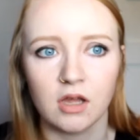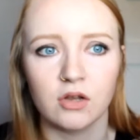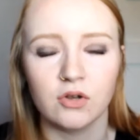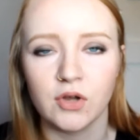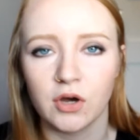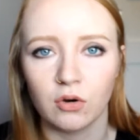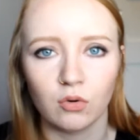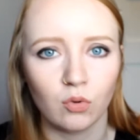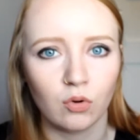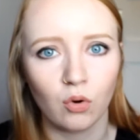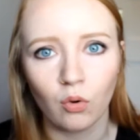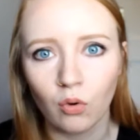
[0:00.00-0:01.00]

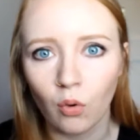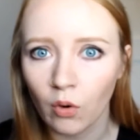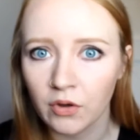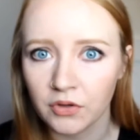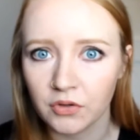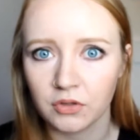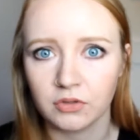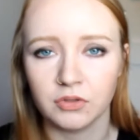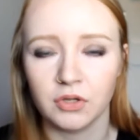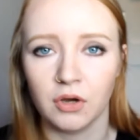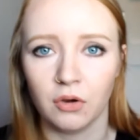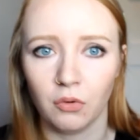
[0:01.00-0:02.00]
no oil,
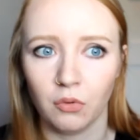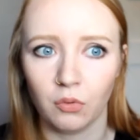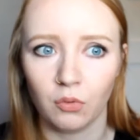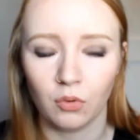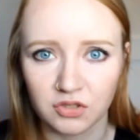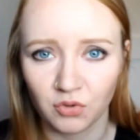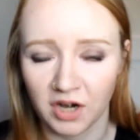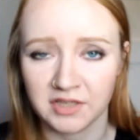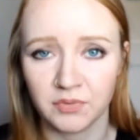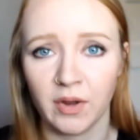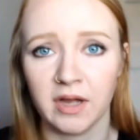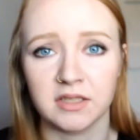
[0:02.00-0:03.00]
no dry
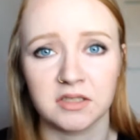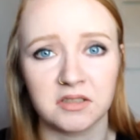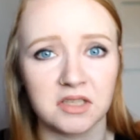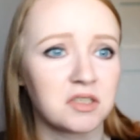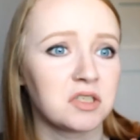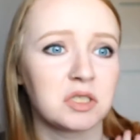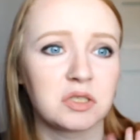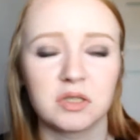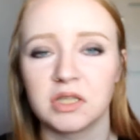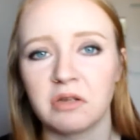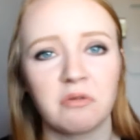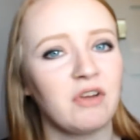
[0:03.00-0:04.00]
spots, this is
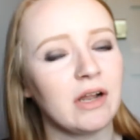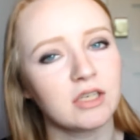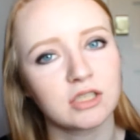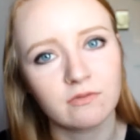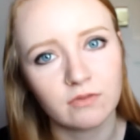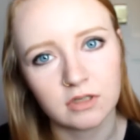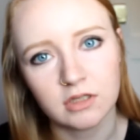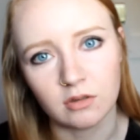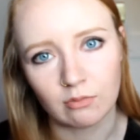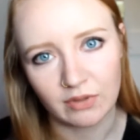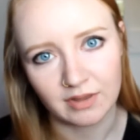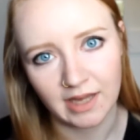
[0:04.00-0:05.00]
the foundation for
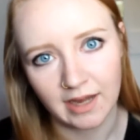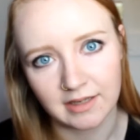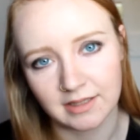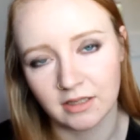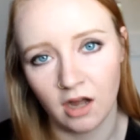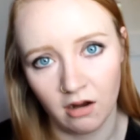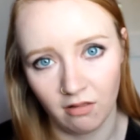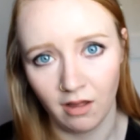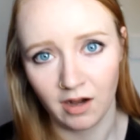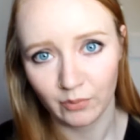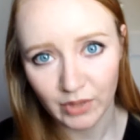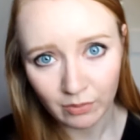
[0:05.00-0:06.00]
you, but that is not a
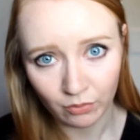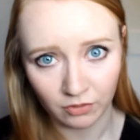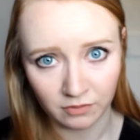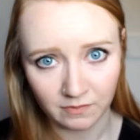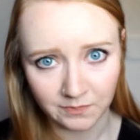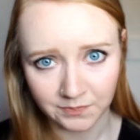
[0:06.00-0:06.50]
lot of people.